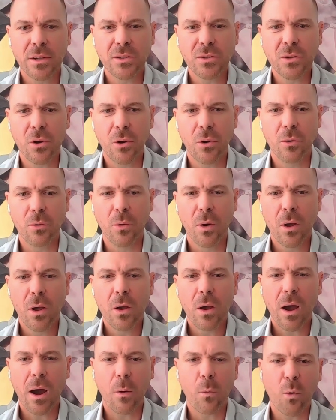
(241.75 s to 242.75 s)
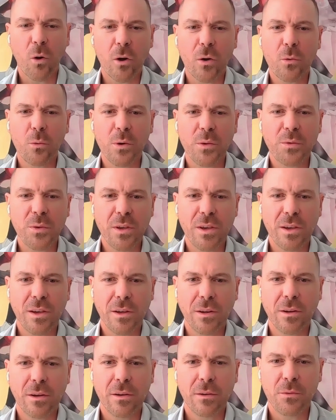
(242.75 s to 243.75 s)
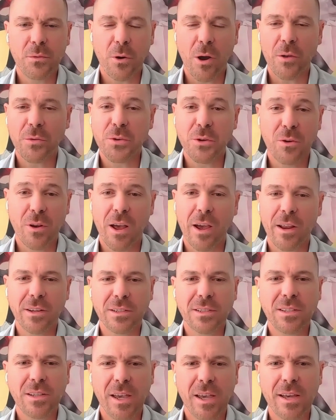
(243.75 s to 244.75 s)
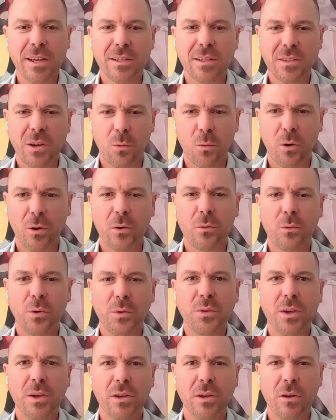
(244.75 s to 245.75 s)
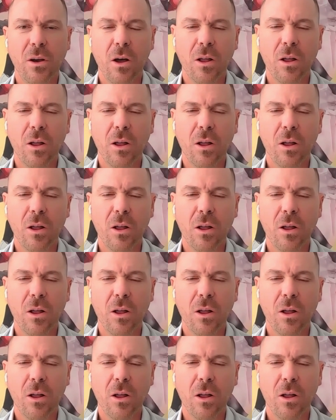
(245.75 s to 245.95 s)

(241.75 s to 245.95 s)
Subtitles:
So I work throughout the United States, I work within